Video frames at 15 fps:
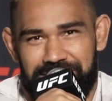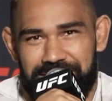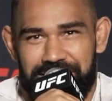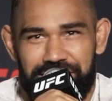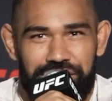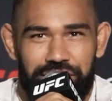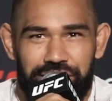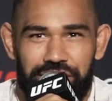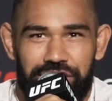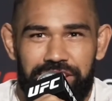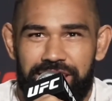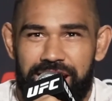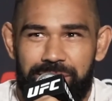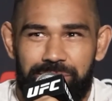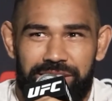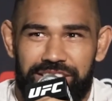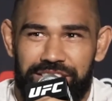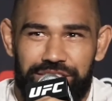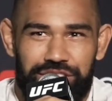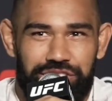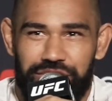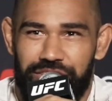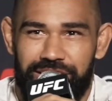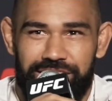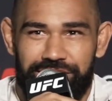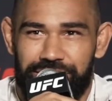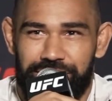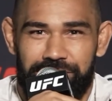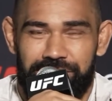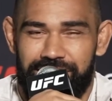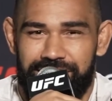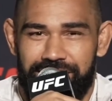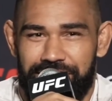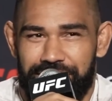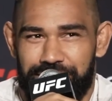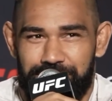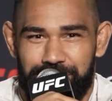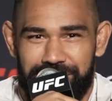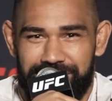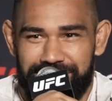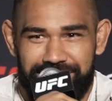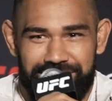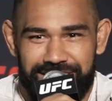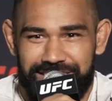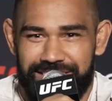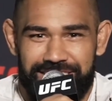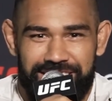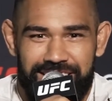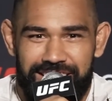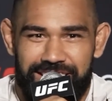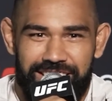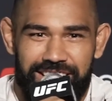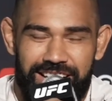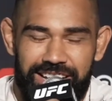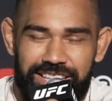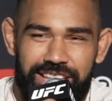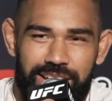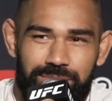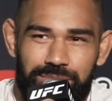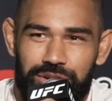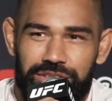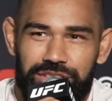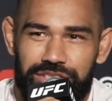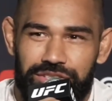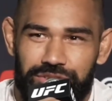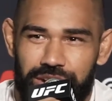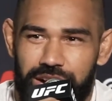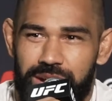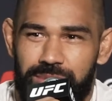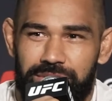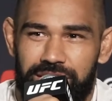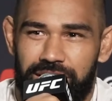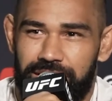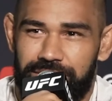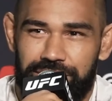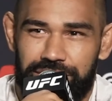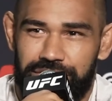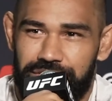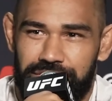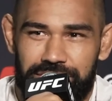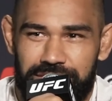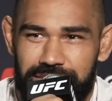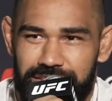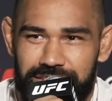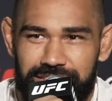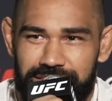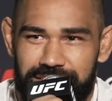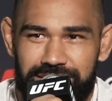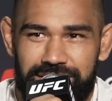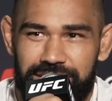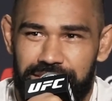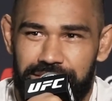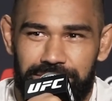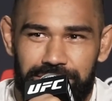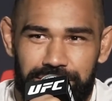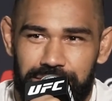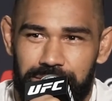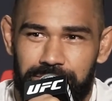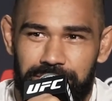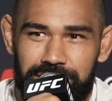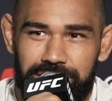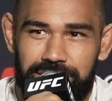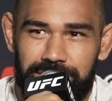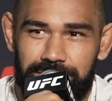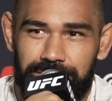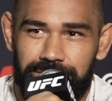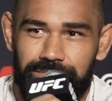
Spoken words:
you know, none of that made it on the show. I don't know why either, but they kind of kept most of the drama off the show this season for some reason.